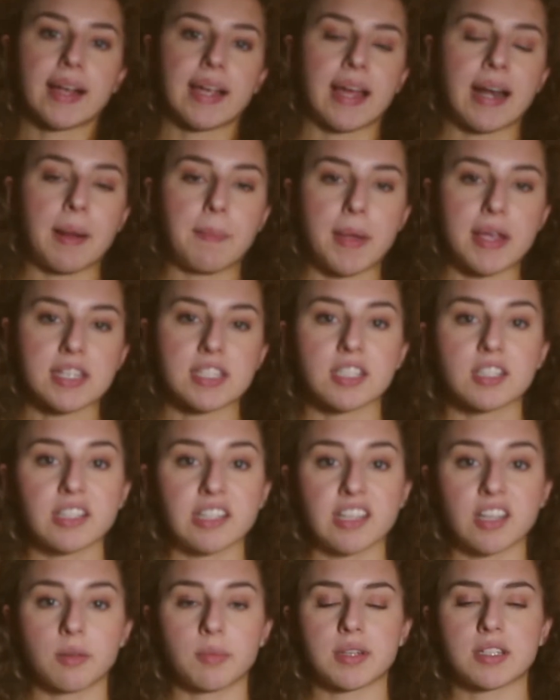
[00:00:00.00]
and I'm basically
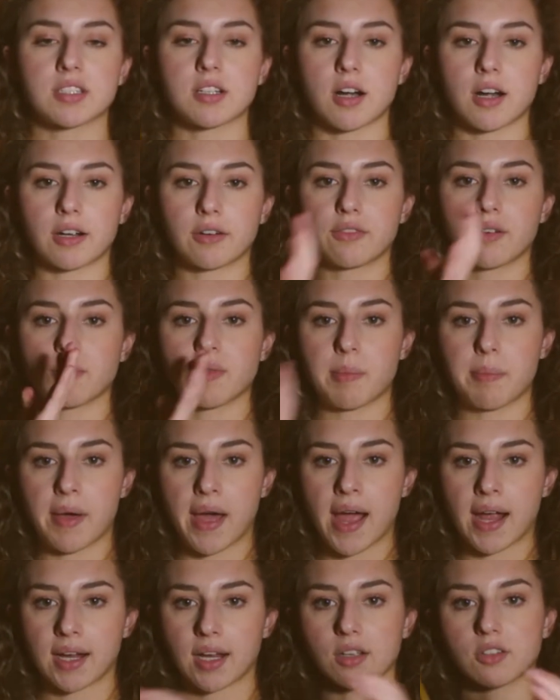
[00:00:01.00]
going to be starting from the
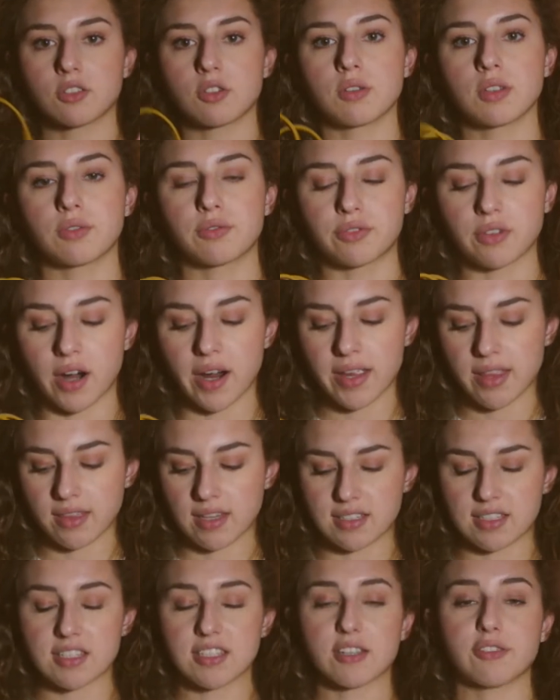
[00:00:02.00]
back to the front.
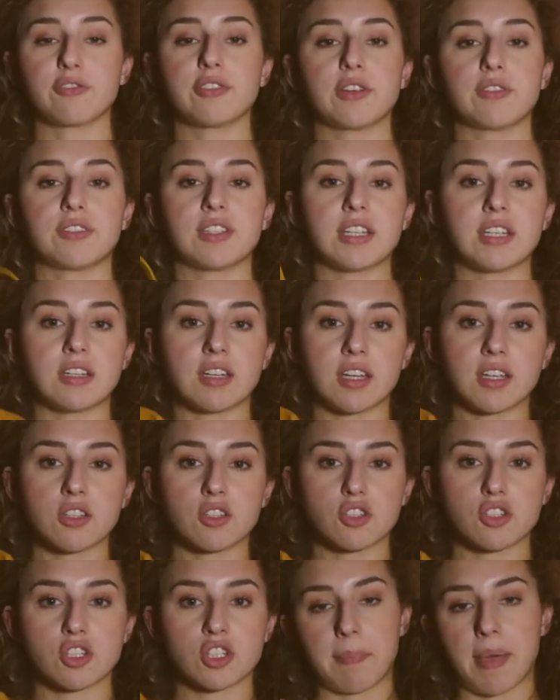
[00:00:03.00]
This is a
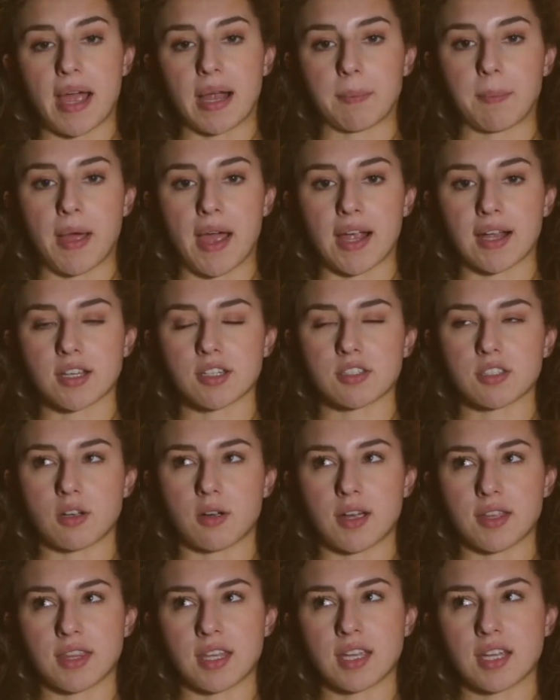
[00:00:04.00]
15-inch backpack, so
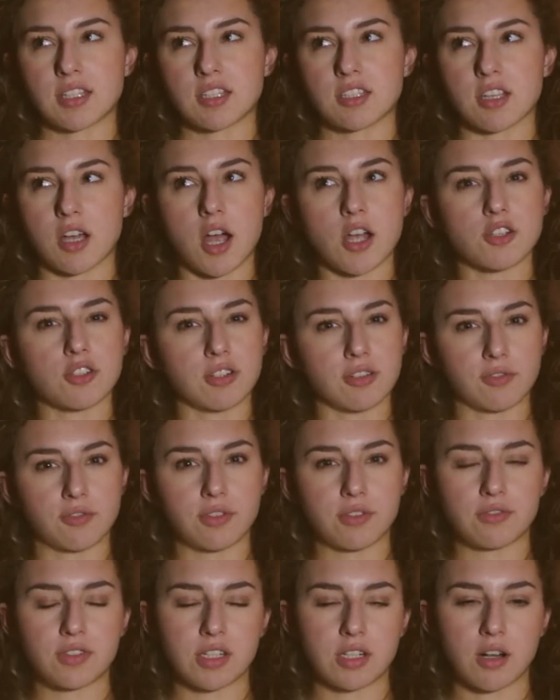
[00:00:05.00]
I think it's the
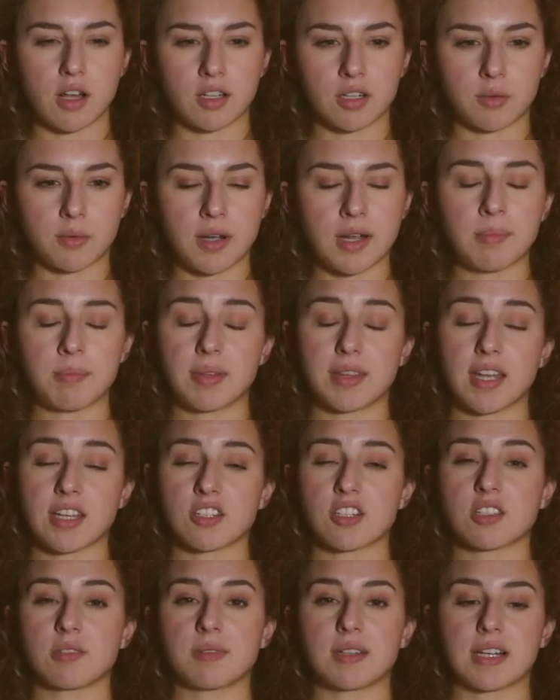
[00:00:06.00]
$115 one, but that's
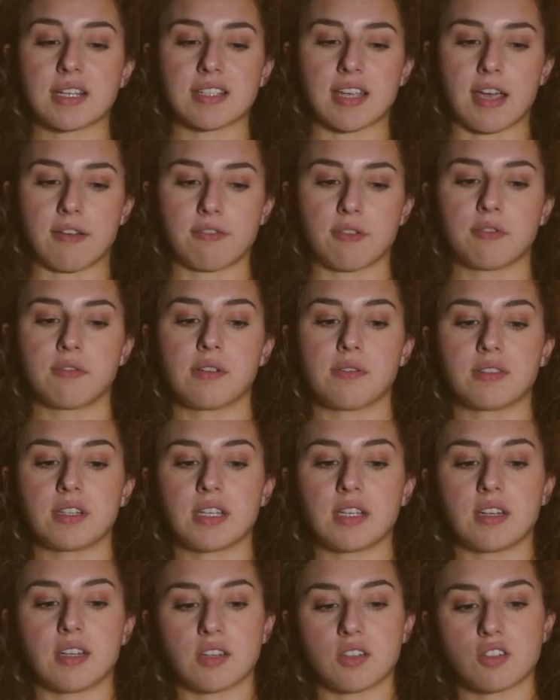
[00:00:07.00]
just because I have a
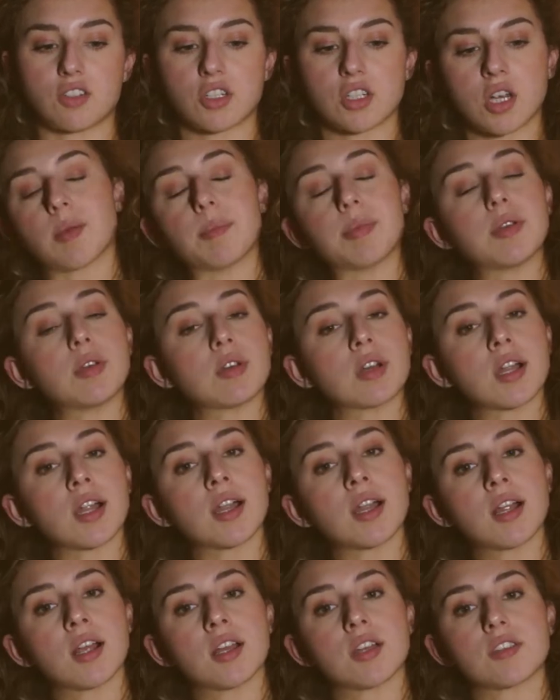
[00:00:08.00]
15-inch computer,
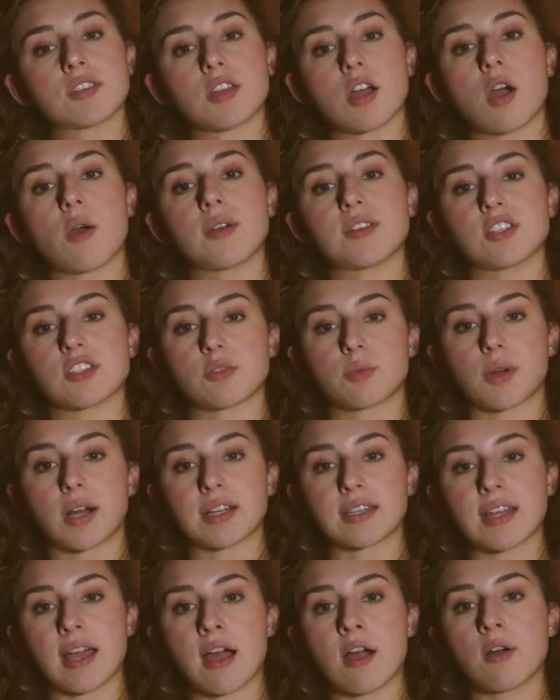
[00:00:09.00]
so it just
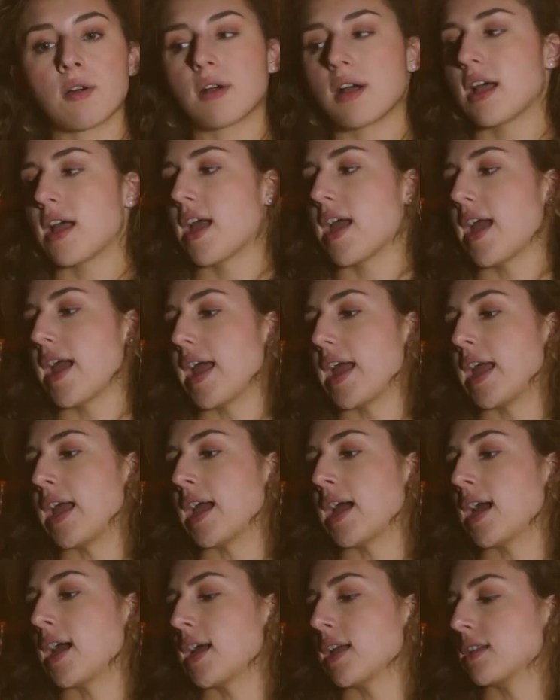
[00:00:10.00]
worked out.
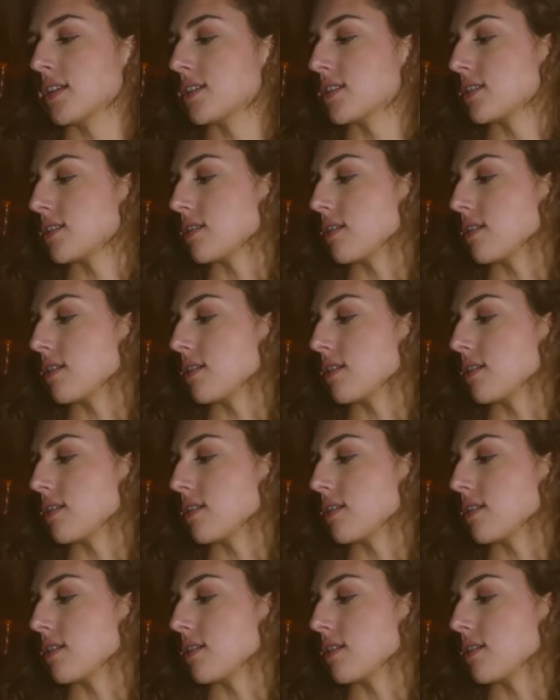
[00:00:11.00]
And